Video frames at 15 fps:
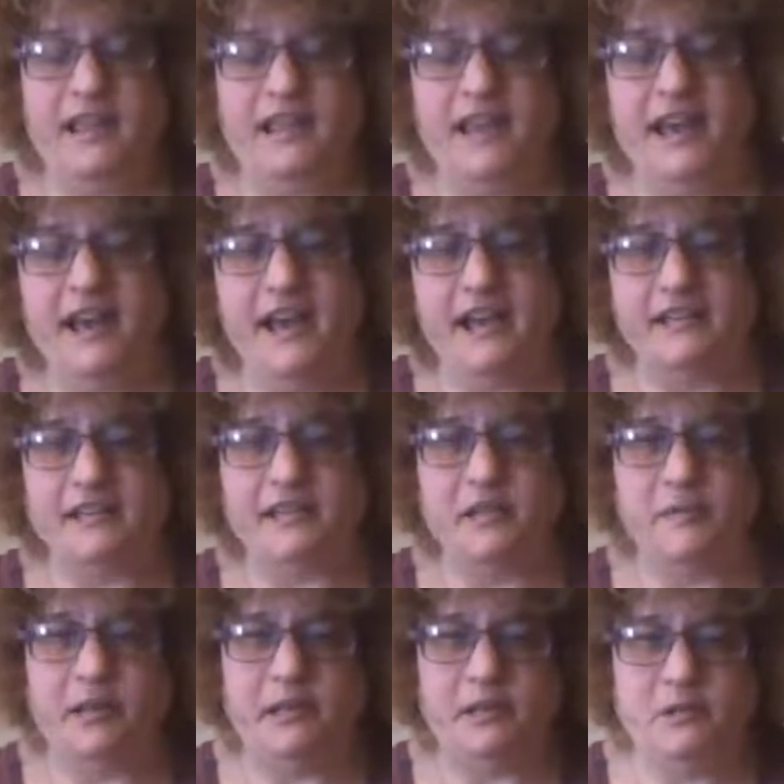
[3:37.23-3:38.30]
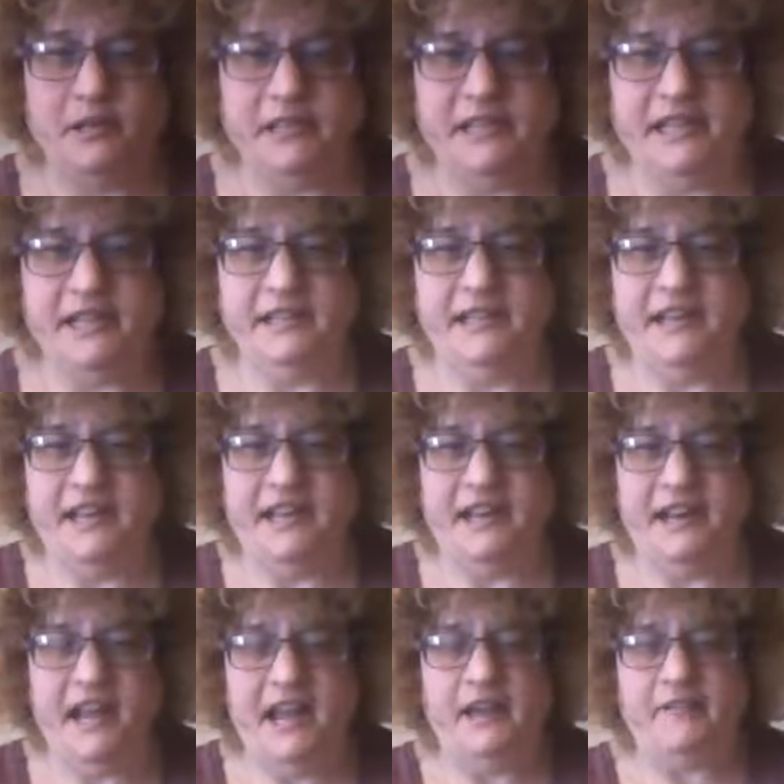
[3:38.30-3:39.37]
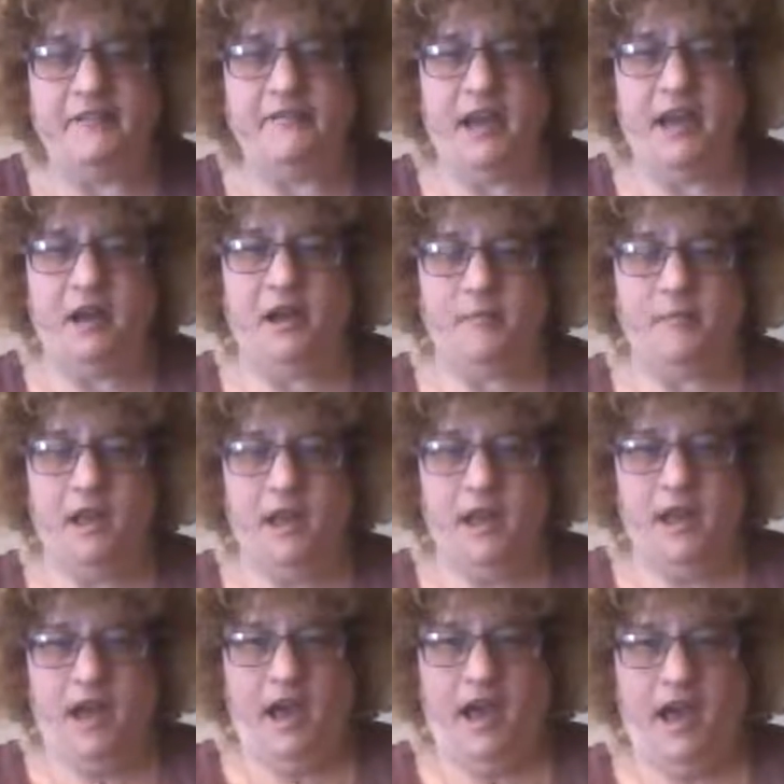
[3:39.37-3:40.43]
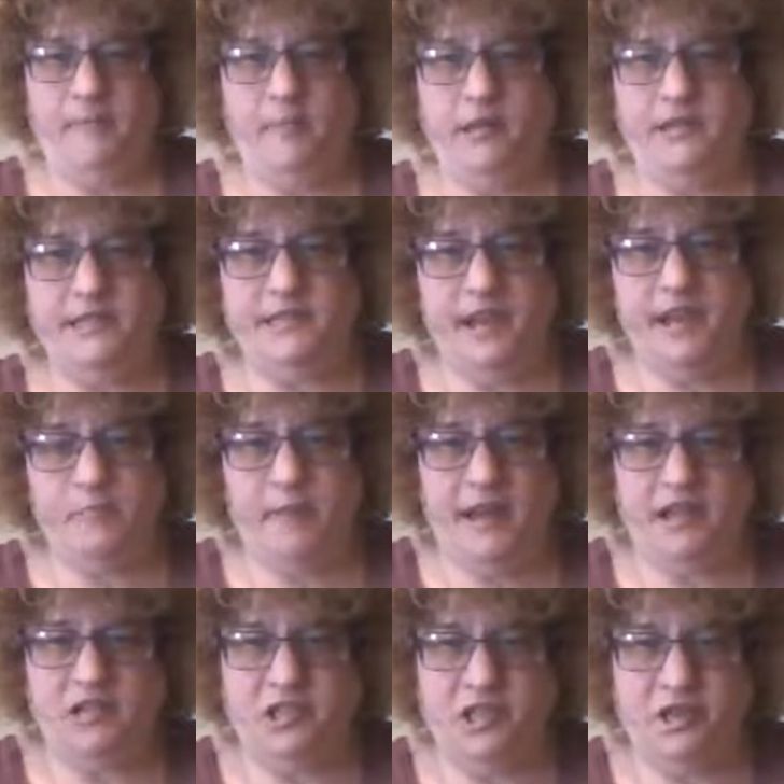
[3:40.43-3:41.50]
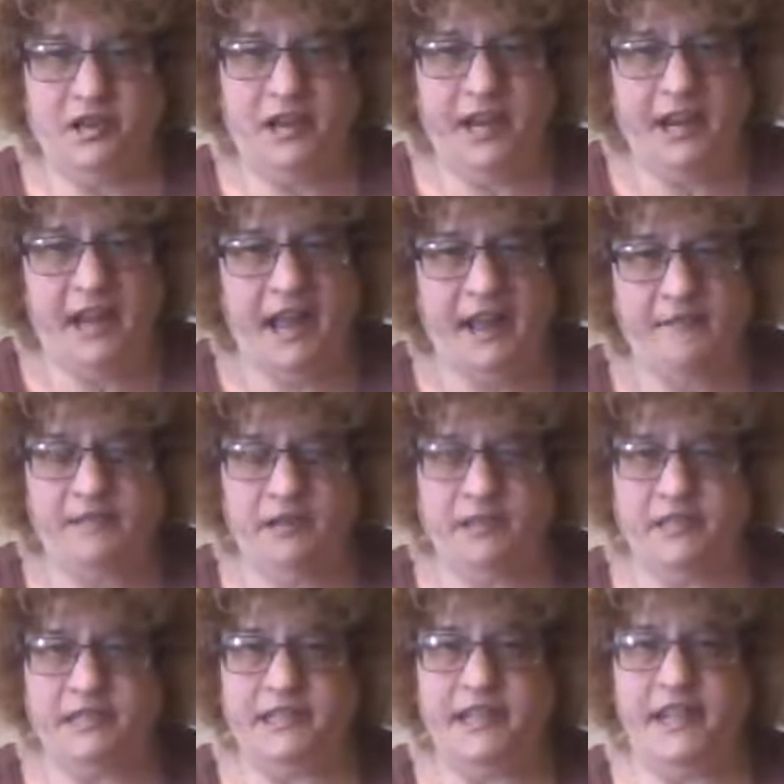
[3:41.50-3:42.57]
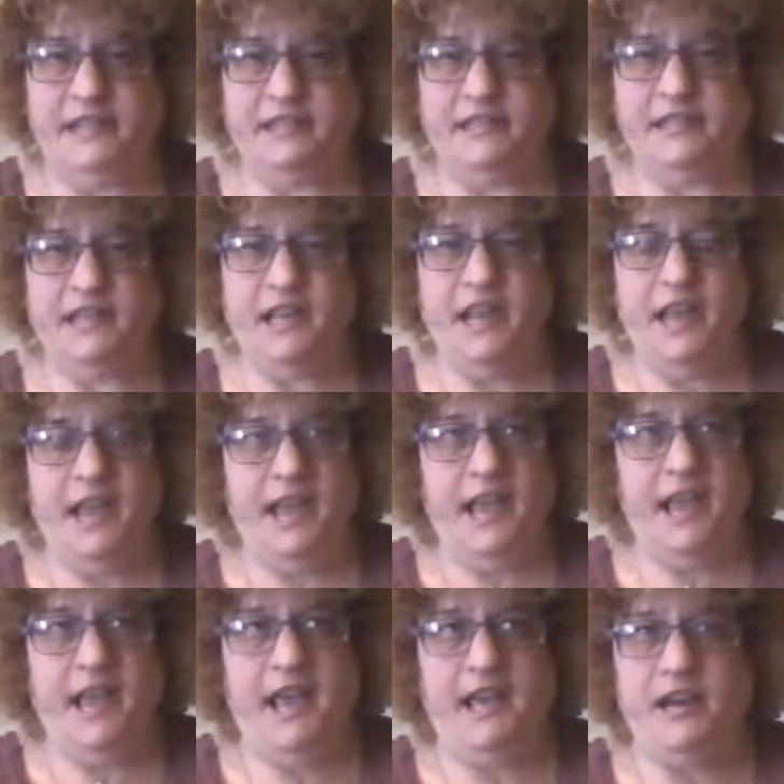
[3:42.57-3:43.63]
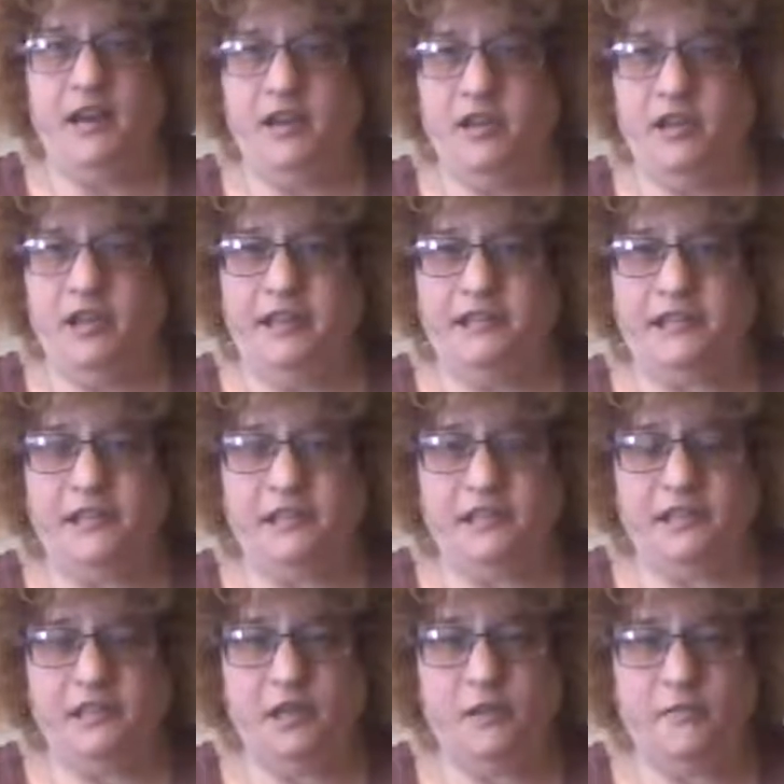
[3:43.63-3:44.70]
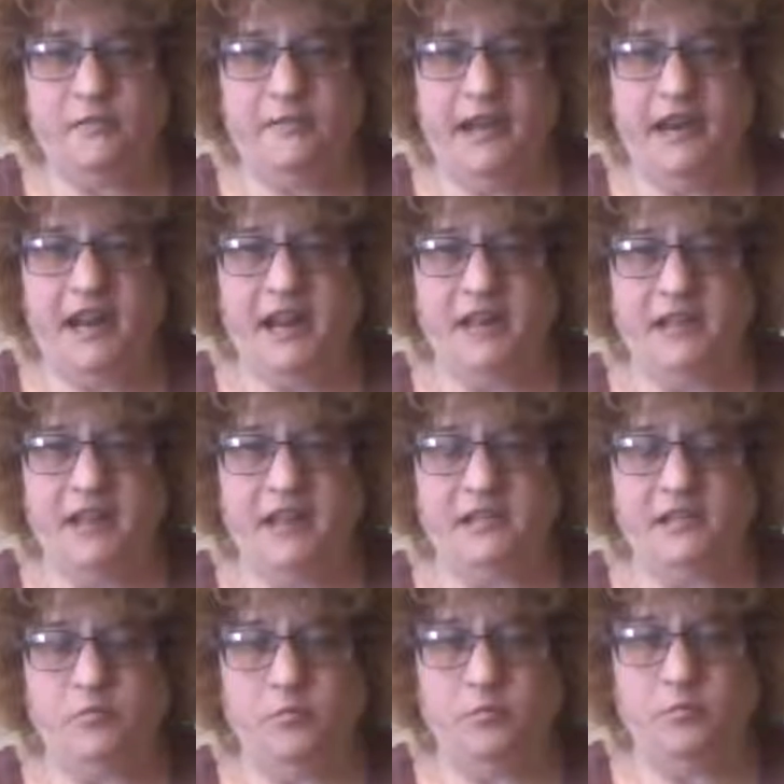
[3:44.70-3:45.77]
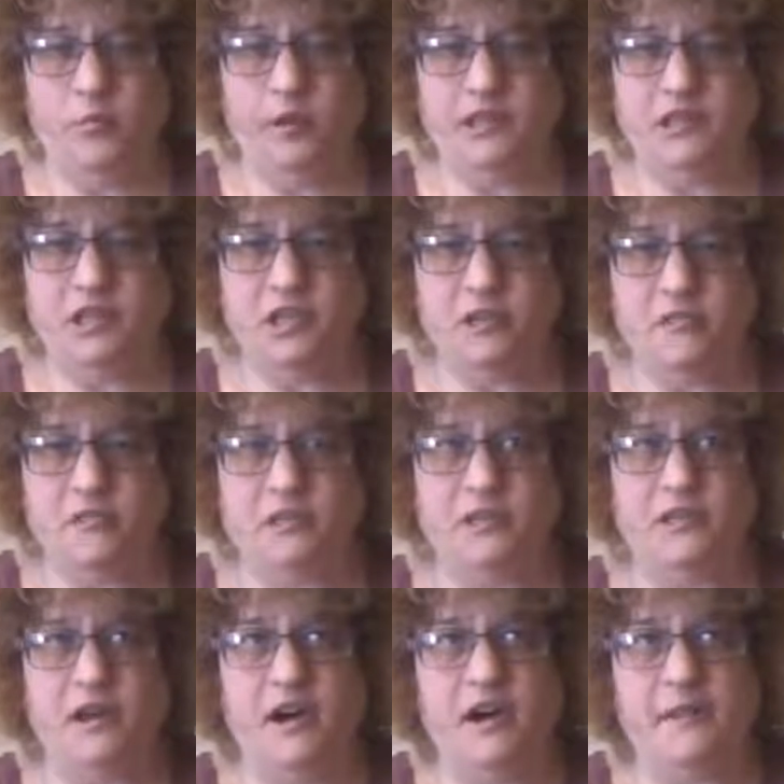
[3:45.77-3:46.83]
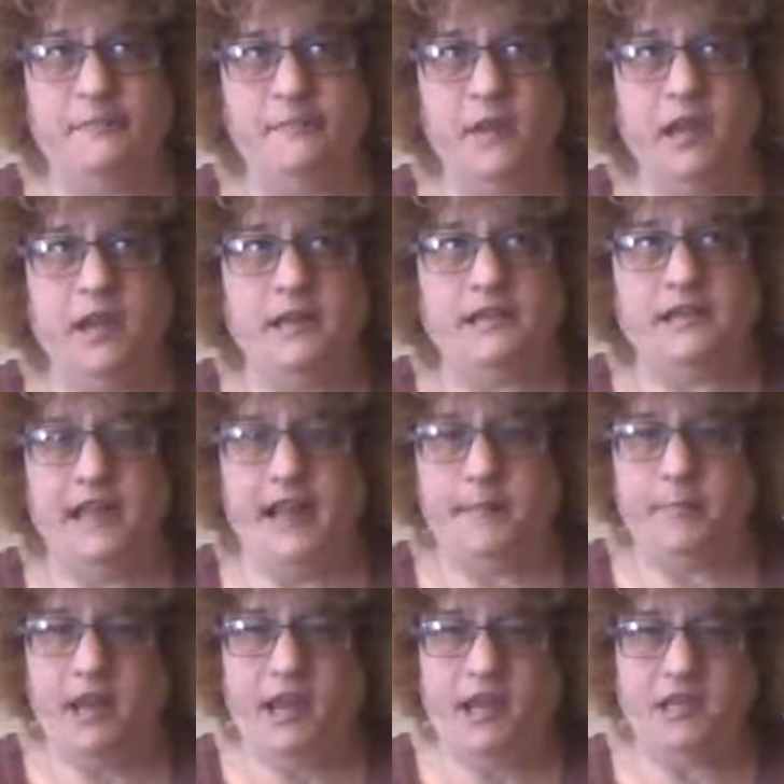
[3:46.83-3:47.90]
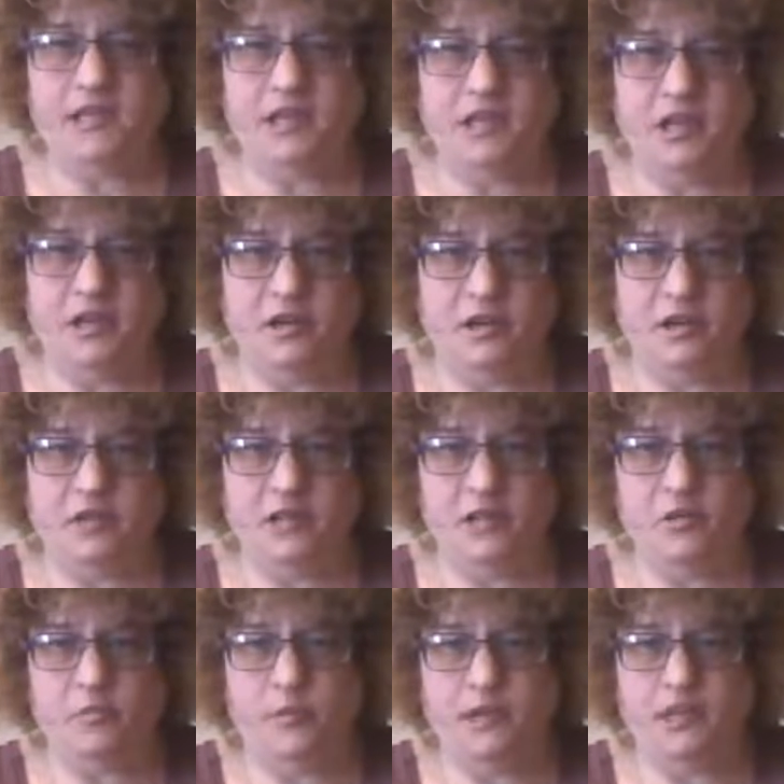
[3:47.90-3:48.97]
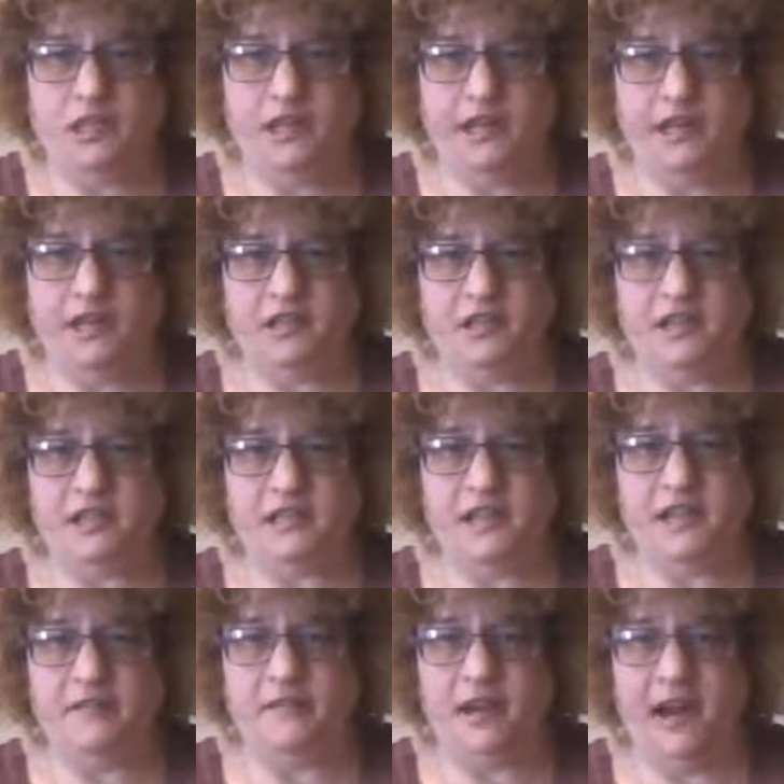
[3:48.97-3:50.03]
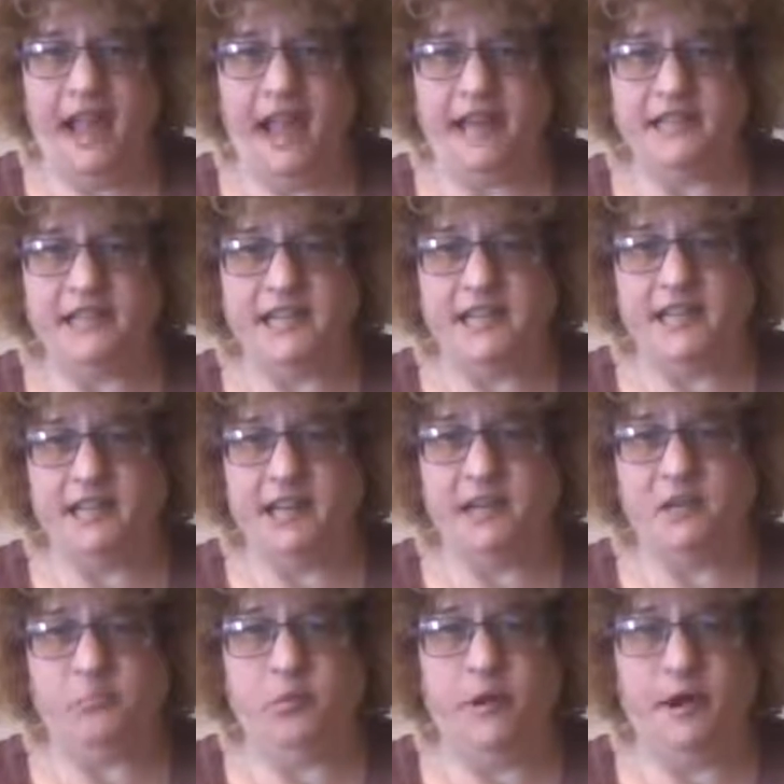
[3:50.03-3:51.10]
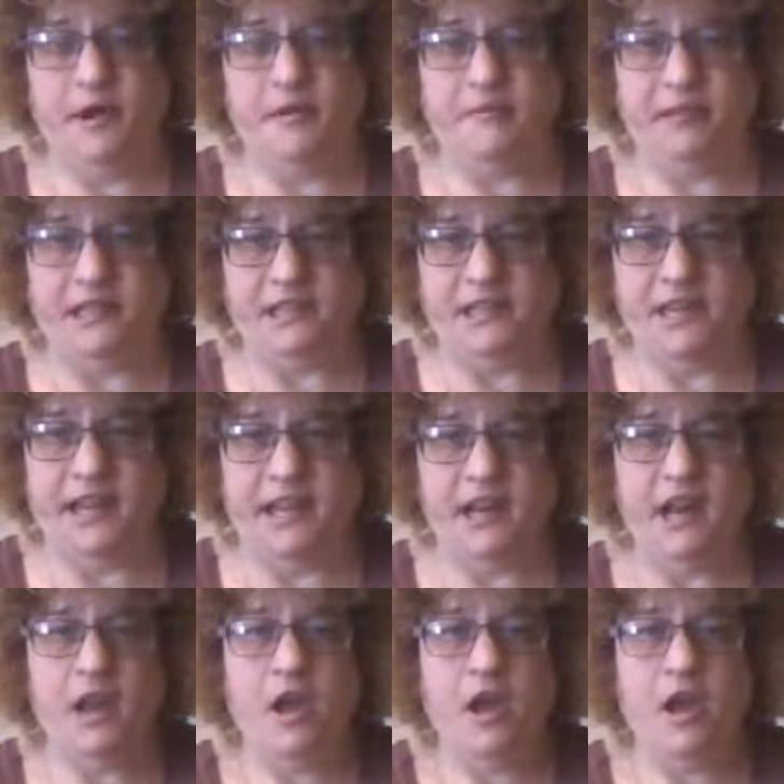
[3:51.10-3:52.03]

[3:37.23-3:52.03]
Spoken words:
Yeah, so interestingly enough, I've been down my journey ever since. And it's so funny because once you start tapping into your intuition and just even asking in a prayer of intent,